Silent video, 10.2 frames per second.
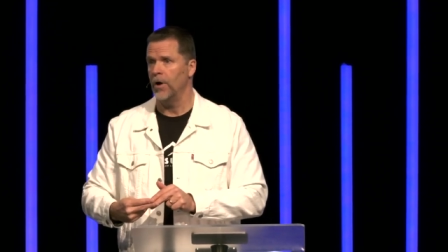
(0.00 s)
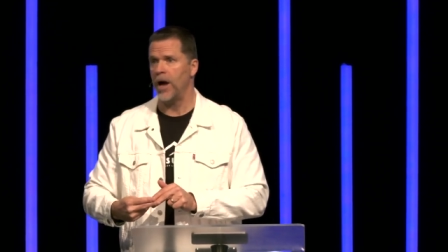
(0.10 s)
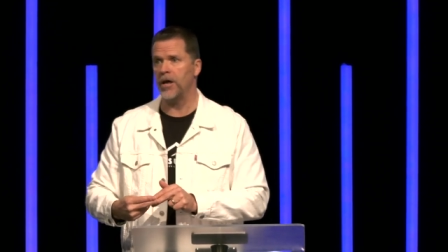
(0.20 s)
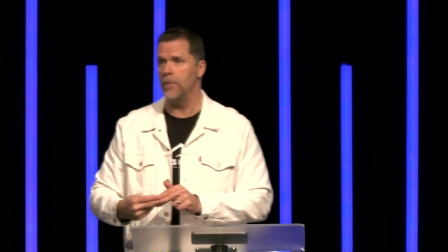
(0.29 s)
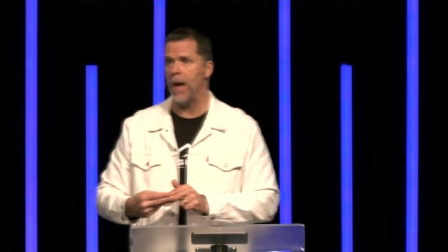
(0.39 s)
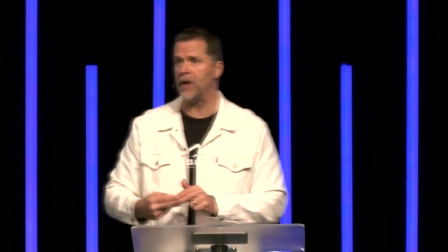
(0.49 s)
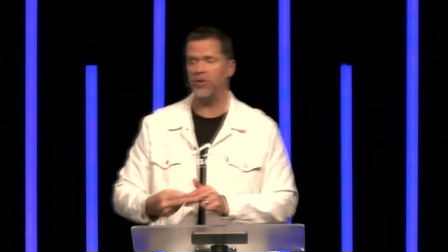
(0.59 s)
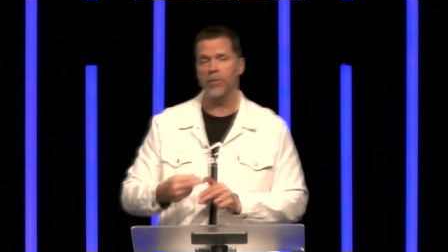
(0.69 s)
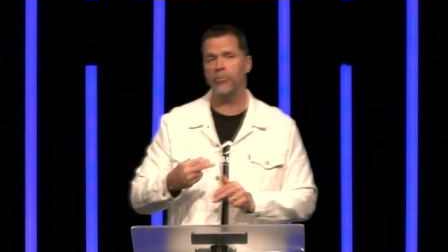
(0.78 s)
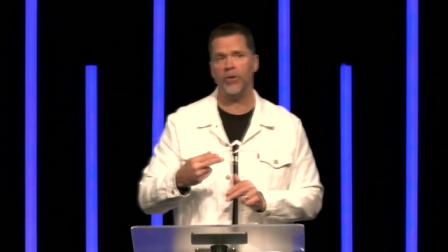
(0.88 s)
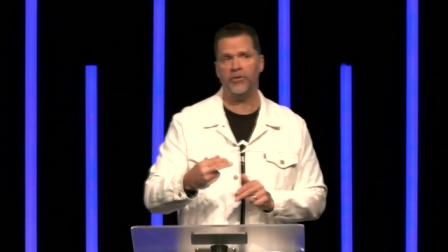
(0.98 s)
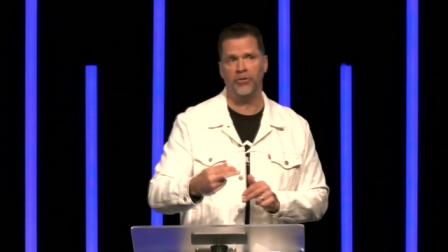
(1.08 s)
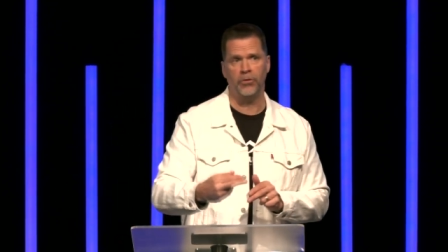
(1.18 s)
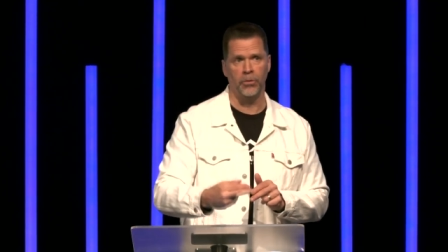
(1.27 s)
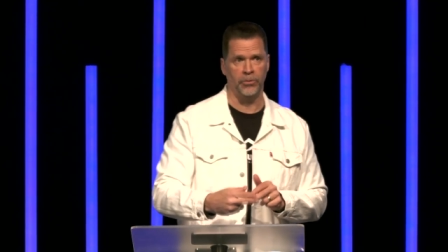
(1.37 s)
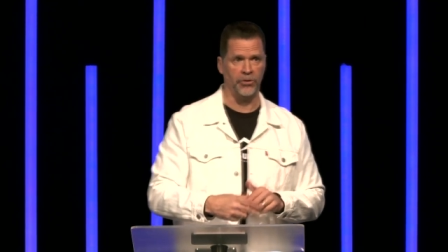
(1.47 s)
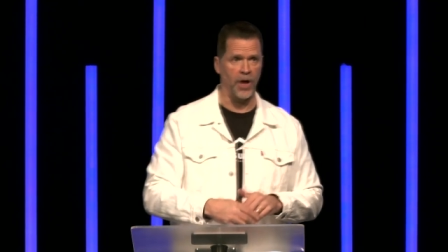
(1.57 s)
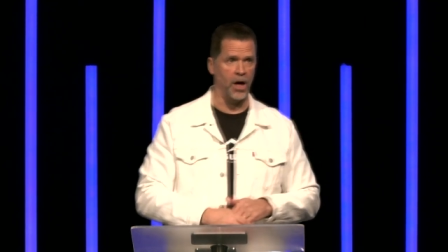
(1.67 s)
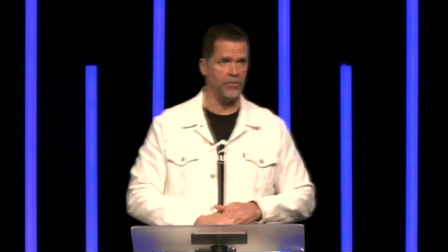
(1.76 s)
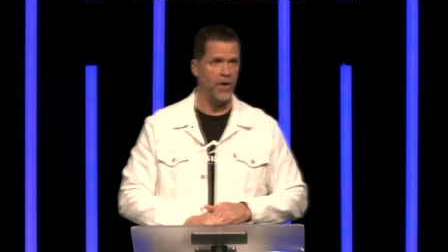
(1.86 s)
I can imagine him preaching to
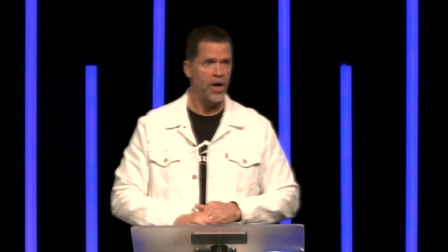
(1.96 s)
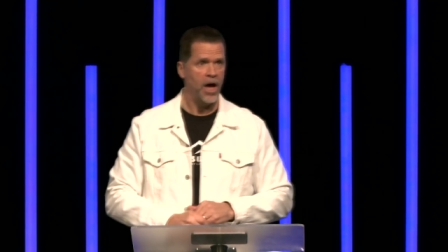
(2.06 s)
himself.